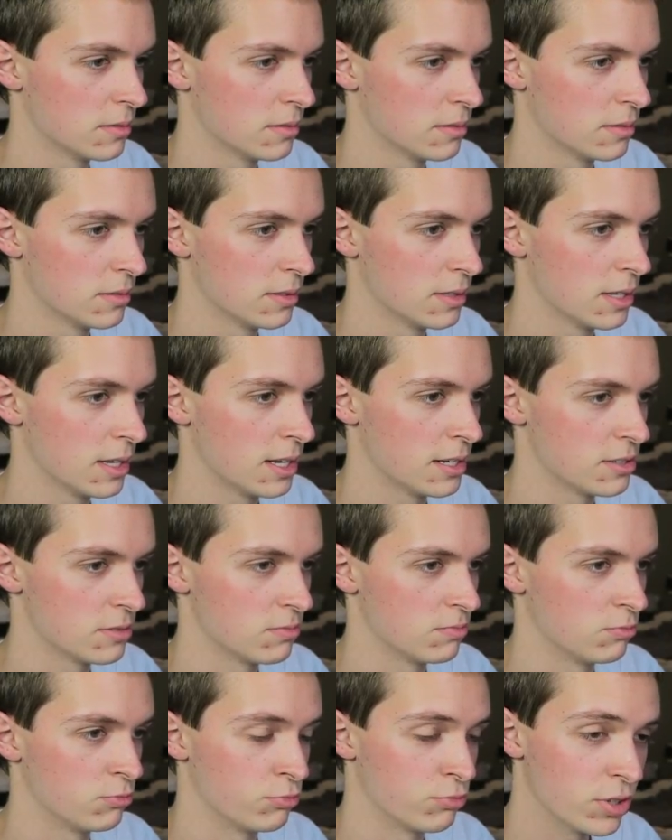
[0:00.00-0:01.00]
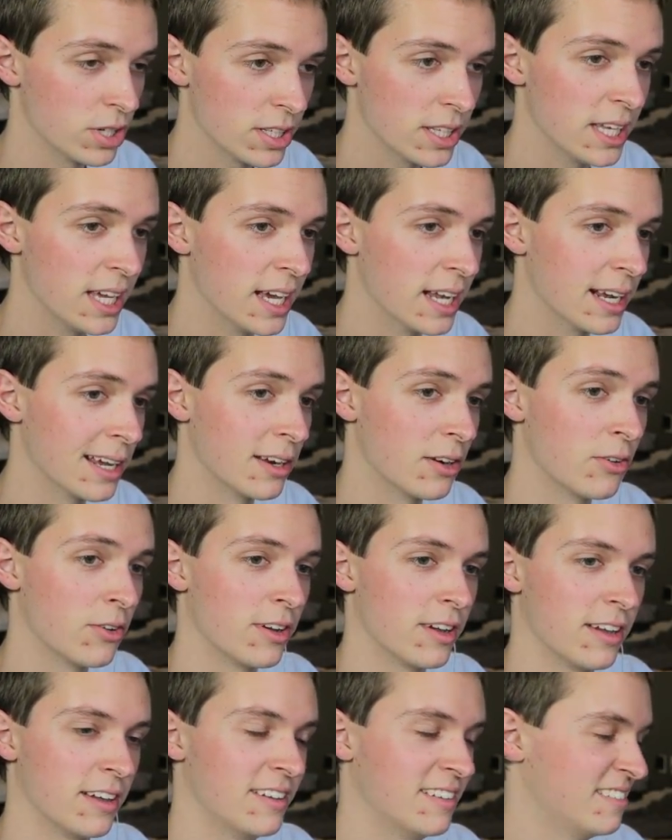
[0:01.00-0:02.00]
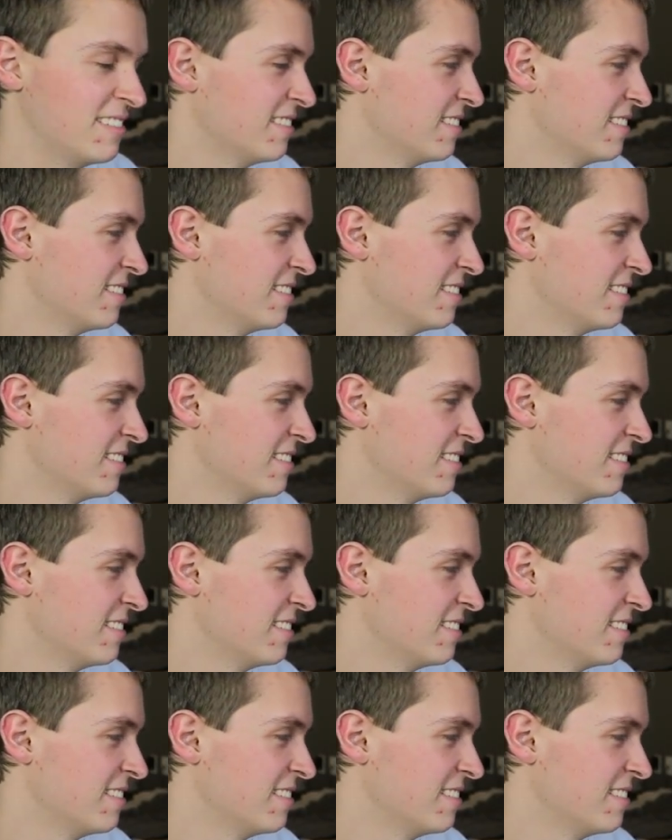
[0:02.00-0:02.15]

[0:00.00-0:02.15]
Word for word: That is really getting annoying.